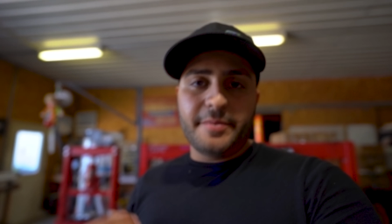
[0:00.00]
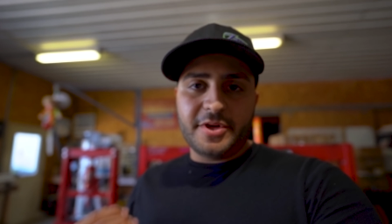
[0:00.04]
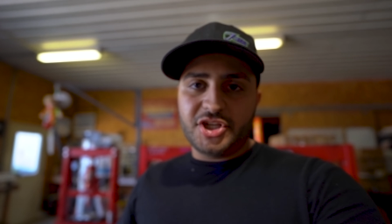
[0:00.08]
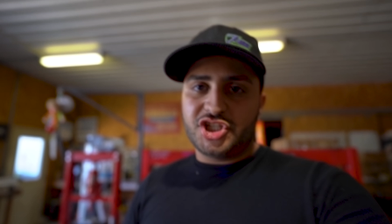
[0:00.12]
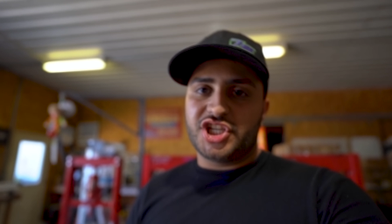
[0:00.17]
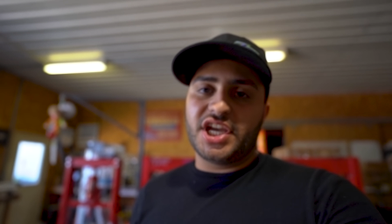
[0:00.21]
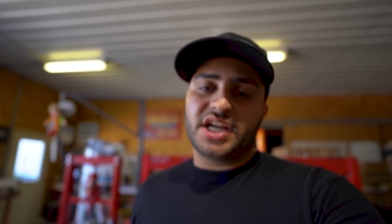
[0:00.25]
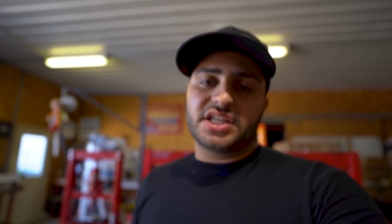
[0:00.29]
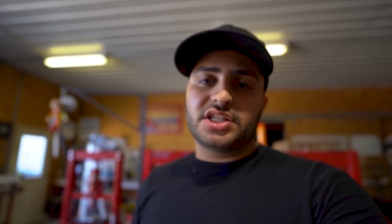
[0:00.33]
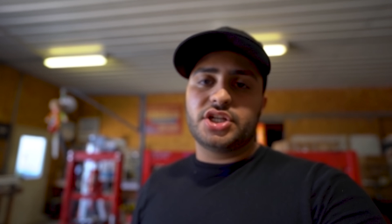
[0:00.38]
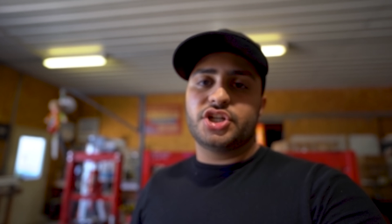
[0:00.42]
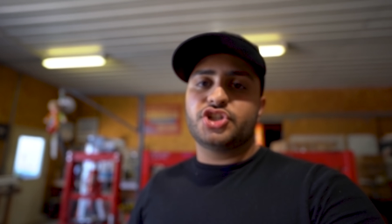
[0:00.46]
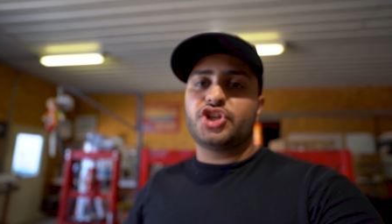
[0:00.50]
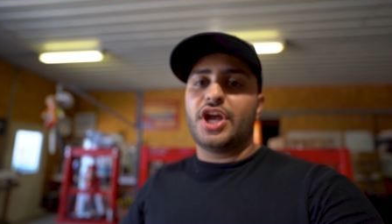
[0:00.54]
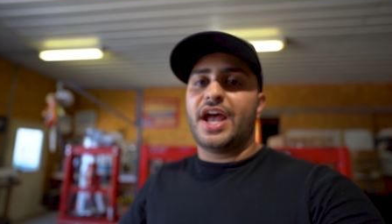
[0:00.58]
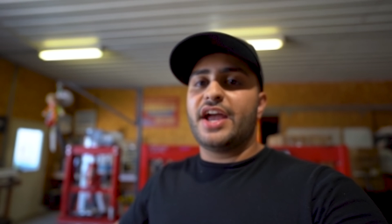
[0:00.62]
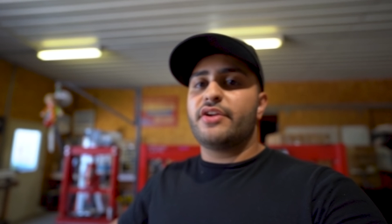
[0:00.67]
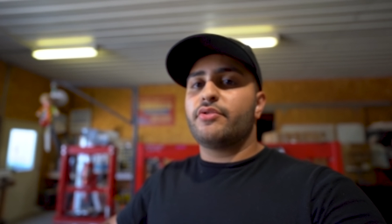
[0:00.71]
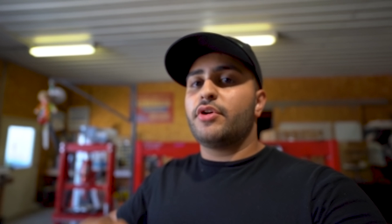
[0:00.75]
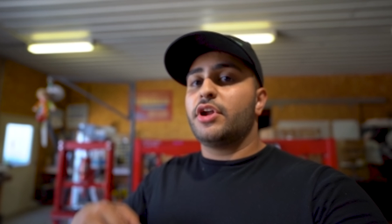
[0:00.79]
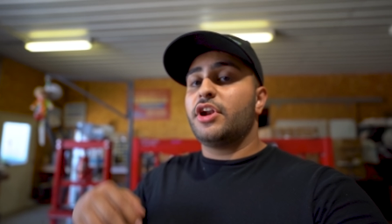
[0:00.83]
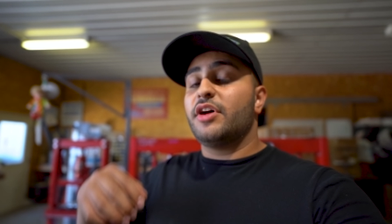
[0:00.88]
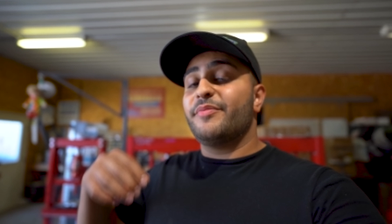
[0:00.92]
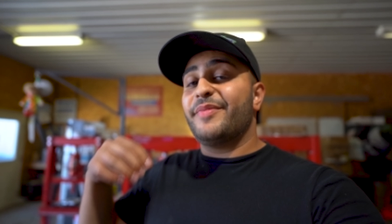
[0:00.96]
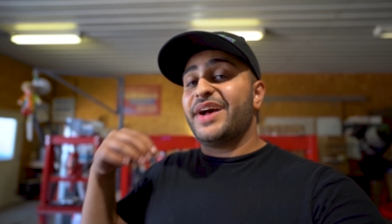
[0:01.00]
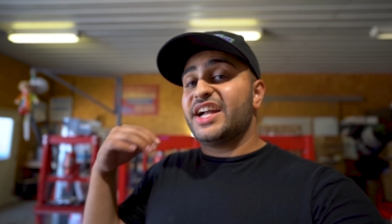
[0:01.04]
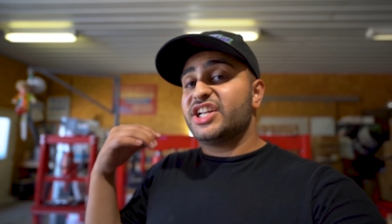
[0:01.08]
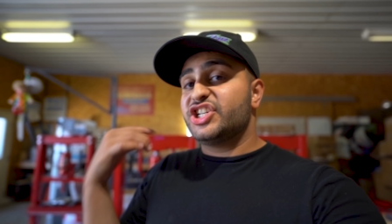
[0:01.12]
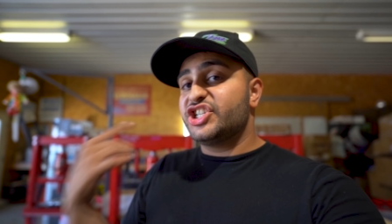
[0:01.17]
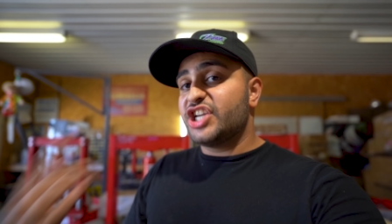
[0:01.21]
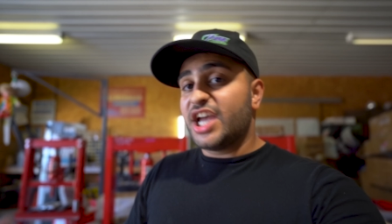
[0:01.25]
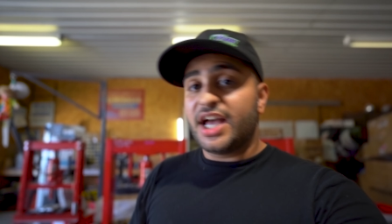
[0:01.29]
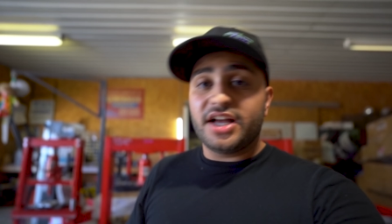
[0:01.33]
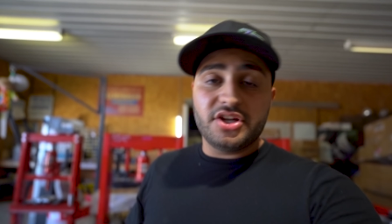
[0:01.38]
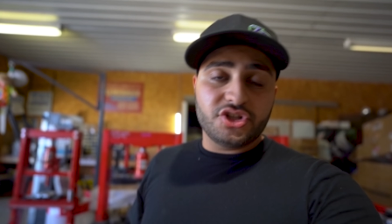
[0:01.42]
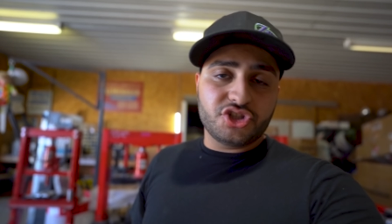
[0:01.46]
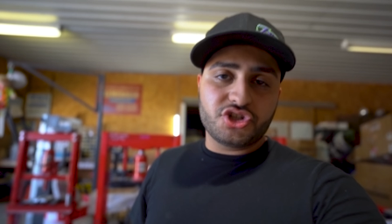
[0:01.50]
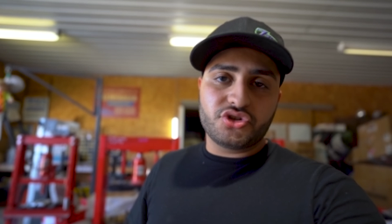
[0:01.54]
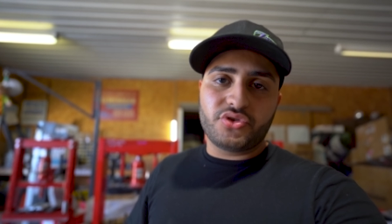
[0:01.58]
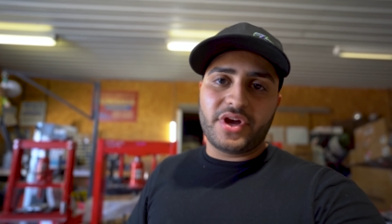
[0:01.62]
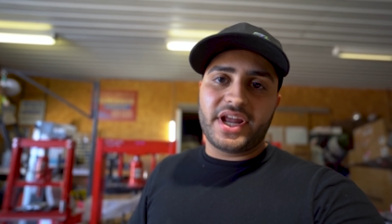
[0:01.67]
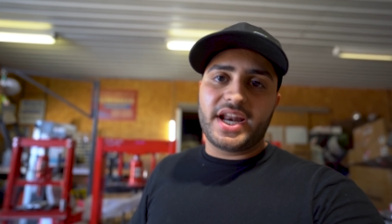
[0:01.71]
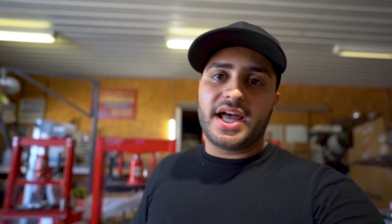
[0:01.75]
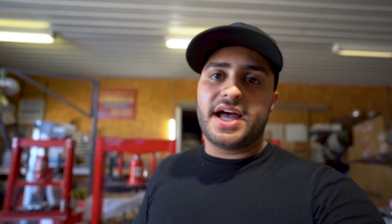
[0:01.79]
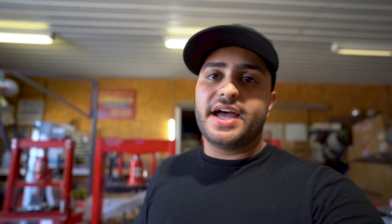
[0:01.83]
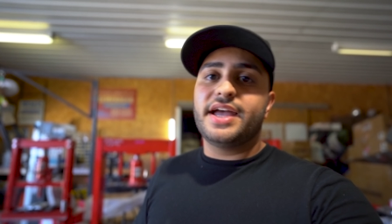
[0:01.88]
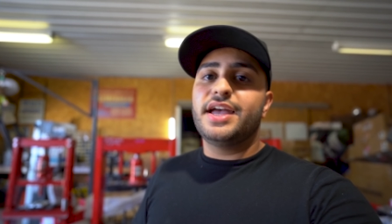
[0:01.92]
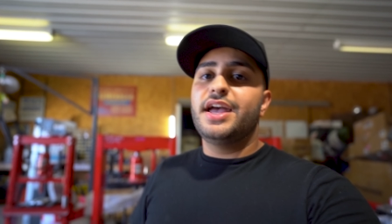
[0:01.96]
injectors I run on my Challenger
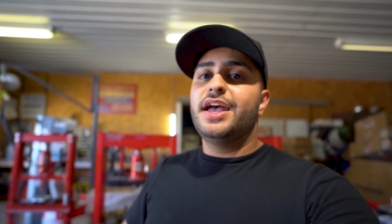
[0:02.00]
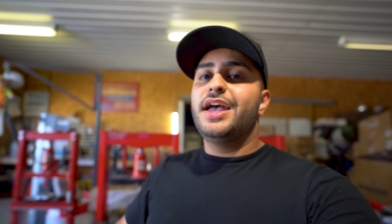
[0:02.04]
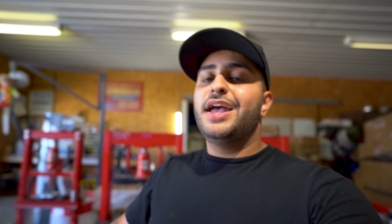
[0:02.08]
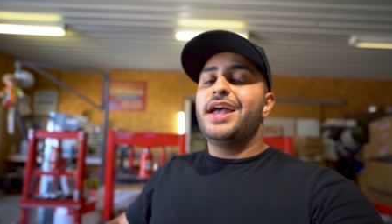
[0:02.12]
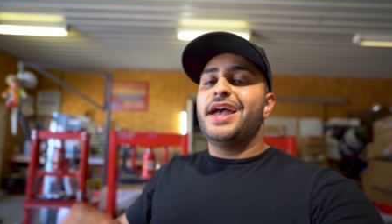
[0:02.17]
Red Eye,